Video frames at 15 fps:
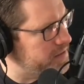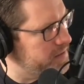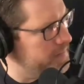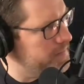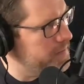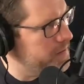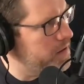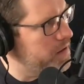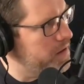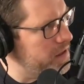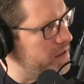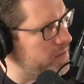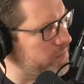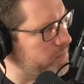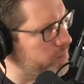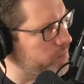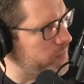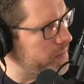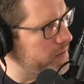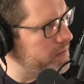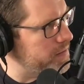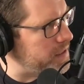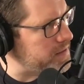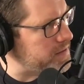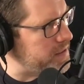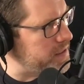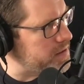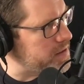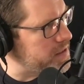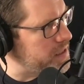Isn't it?
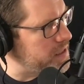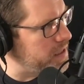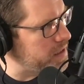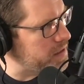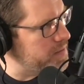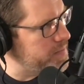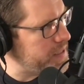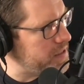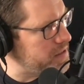That's it.